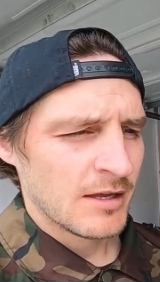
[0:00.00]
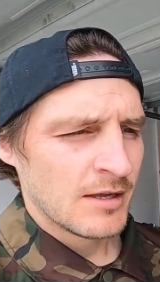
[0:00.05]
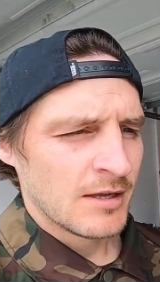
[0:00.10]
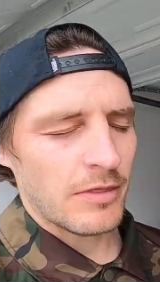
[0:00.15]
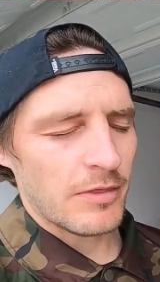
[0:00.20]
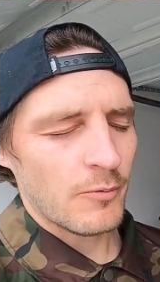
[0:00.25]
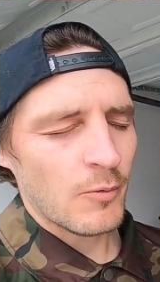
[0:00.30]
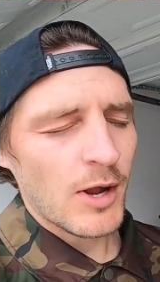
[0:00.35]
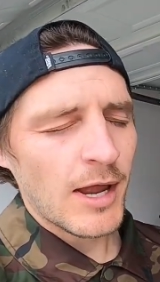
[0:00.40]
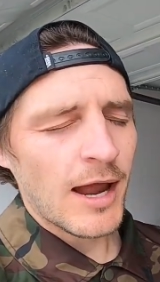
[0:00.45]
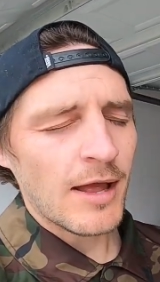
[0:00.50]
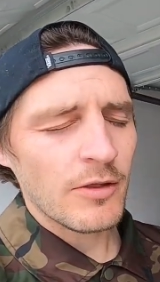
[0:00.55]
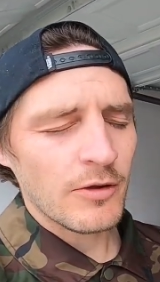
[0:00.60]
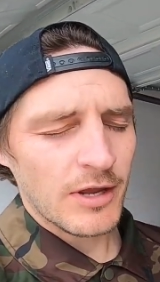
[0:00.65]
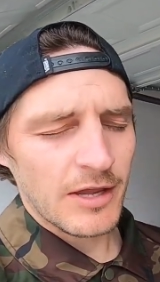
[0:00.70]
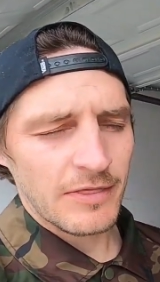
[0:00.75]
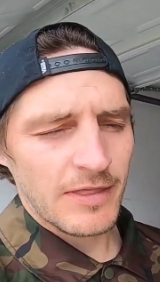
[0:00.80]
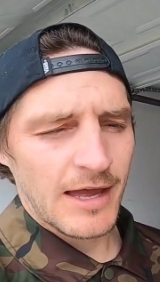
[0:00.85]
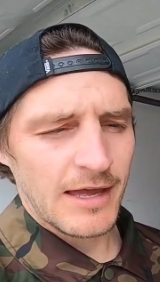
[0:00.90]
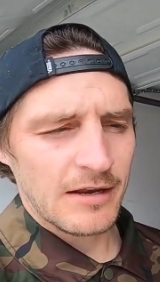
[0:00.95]
The way I
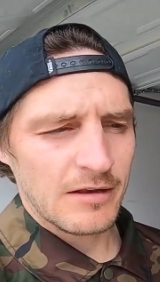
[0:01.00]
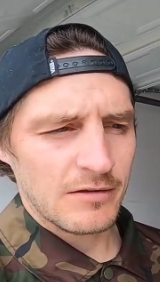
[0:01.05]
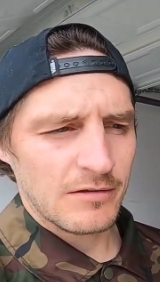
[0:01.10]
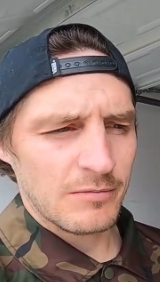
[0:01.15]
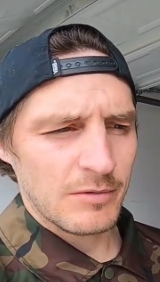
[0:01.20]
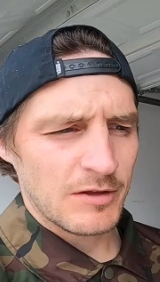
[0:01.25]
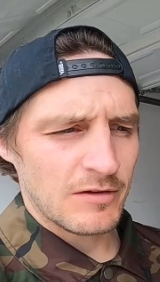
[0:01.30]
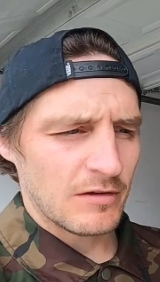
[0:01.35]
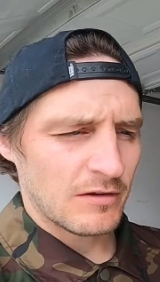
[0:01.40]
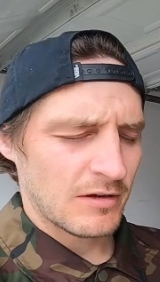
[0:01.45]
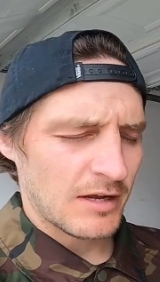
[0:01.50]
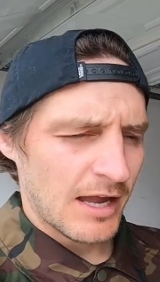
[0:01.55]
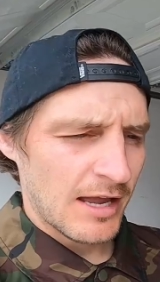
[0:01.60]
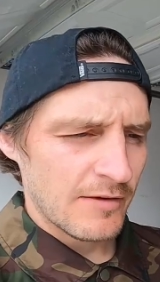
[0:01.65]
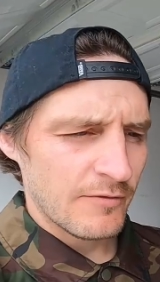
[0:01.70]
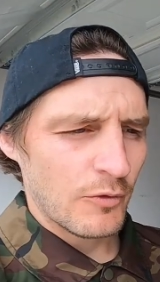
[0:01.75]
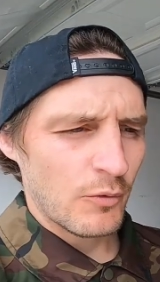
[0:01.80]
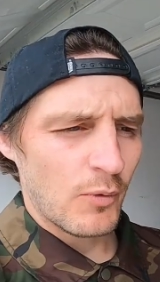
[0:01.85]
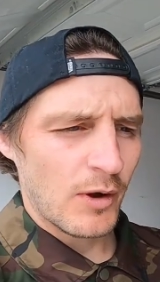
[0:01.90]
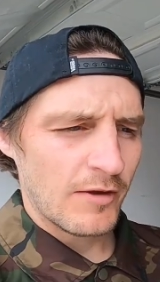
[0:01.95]
look at that is this is kind
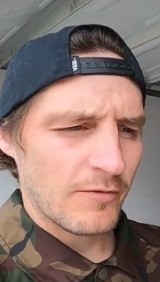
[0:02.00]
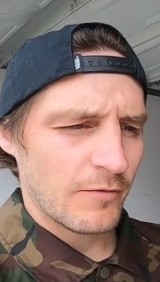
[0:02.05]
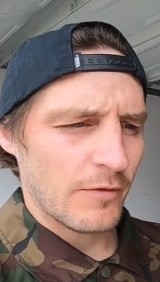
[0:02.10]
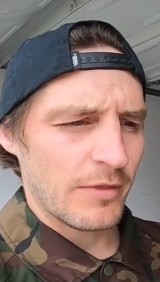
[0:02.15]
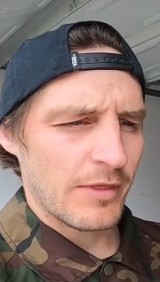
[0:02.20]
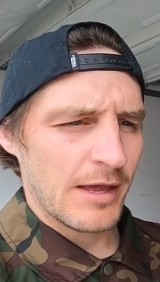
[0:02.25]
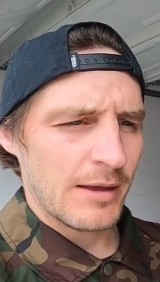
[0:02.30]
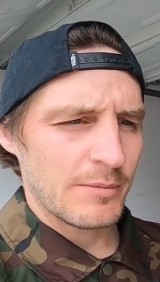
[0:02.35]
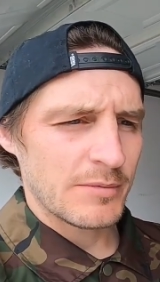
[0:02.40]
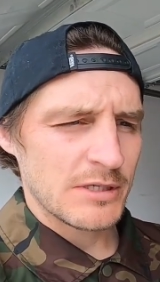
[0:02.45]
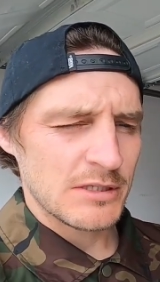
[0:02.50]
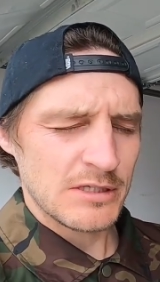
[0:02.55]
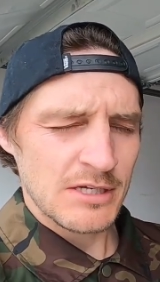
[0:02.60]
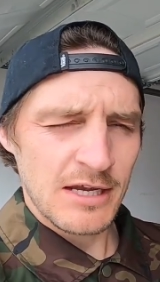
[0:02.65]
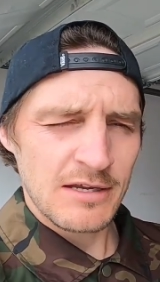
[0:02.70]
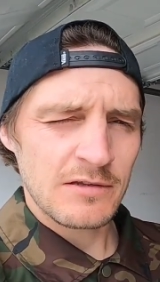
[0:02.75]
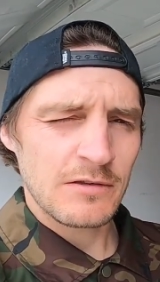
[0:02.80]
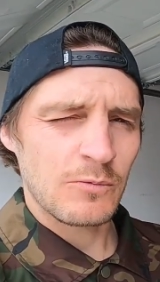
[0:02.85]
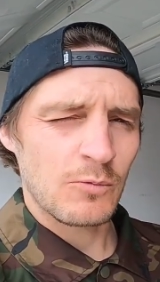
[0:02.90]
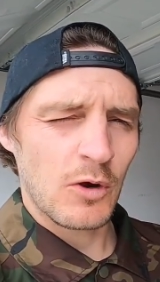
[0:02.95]
of a way for them to
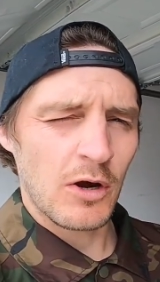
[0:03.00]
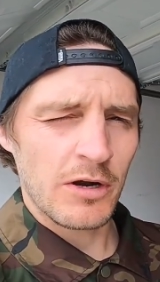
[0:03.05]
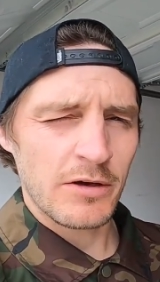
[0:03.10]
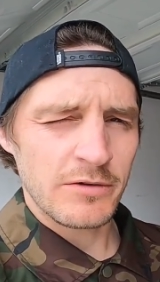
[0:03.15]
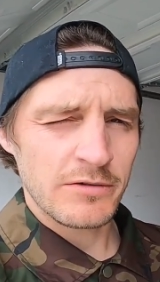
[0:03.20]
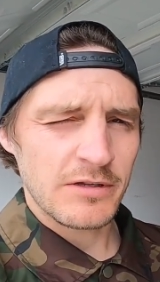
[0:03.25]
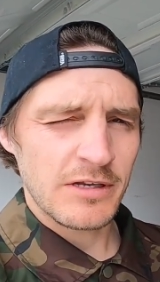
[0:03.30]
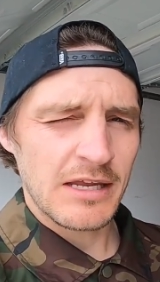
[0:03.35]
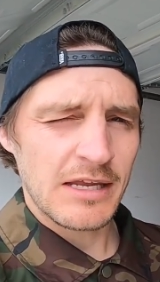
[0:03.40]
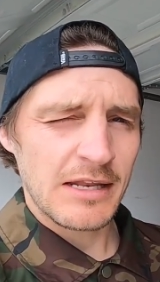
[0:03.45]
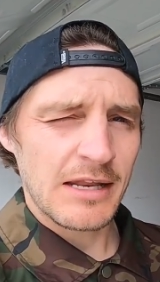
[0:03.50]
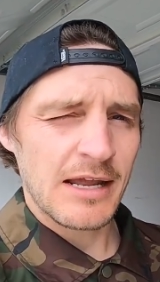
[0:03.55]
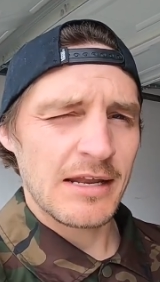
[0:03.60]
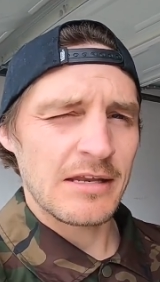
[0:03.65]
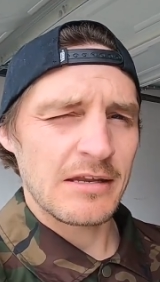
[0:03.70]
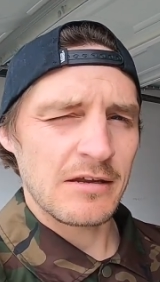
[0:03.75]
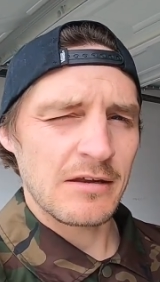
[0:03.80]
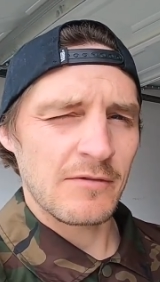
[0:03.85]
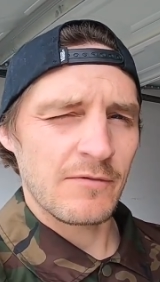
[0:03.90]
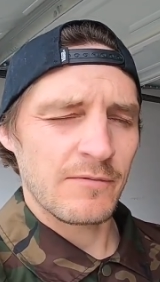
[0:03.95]
test the waters and get an
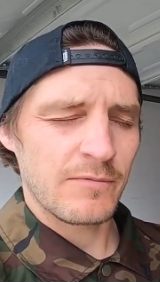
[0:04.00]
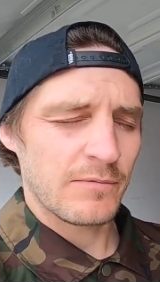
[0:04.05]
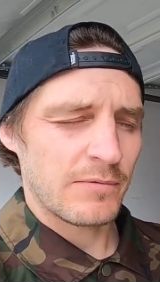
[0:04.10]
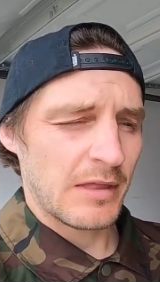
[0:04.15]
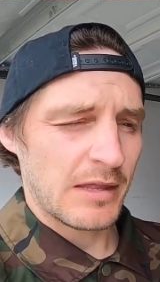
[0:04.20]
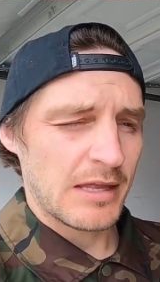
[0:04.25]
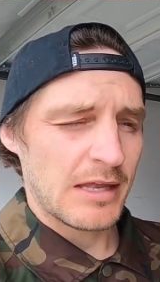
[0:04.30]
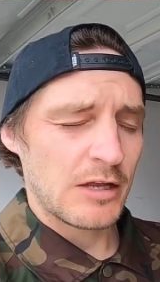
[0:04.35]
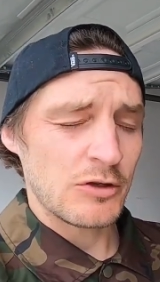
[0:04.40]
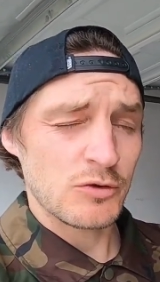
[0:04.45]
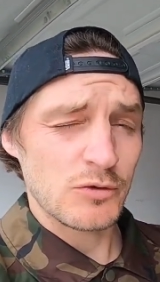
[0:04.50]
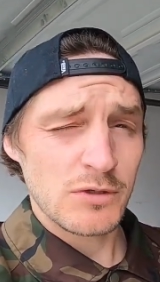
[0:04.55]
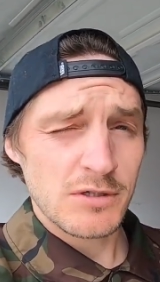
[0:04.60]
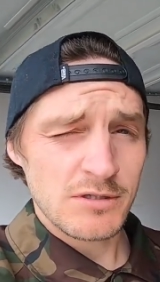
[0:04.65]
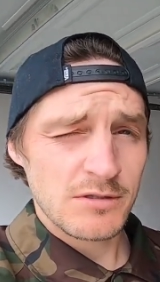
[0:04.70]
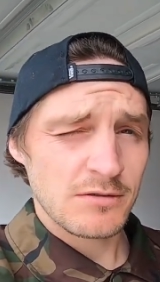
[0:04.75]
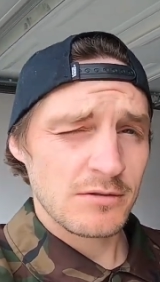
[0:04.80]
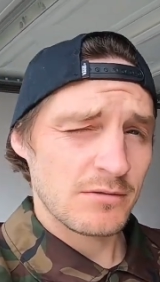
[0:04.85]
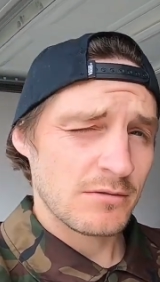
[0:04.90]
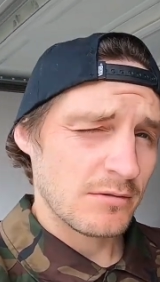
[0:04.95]
idea of the
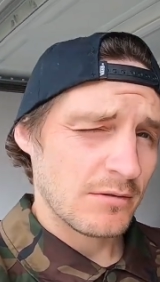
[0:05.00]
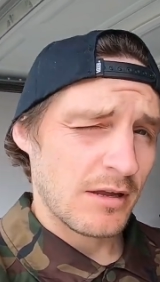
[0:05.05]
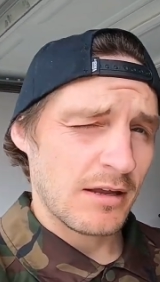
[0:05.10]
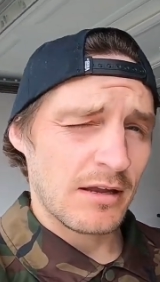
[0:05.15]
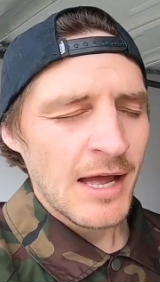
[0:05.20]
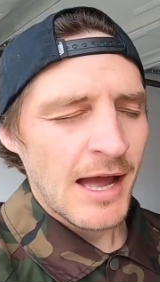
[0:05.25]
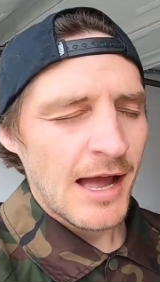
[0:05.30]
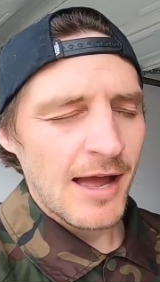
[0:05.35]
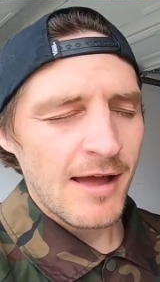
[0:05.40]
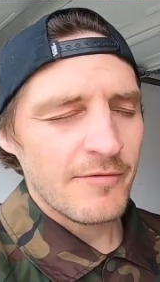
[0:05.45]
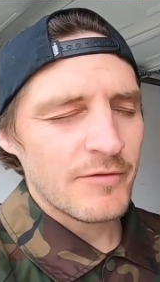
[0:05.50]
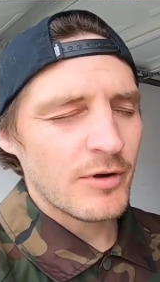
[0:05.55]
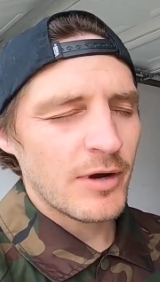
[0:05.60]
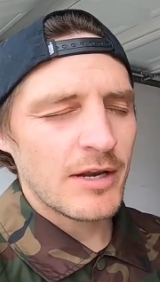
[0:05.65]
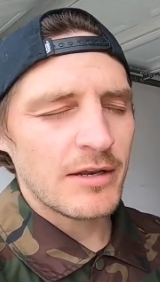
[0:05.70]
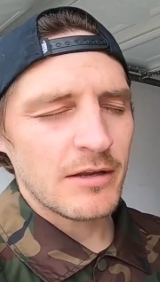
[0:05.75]
interest. I have no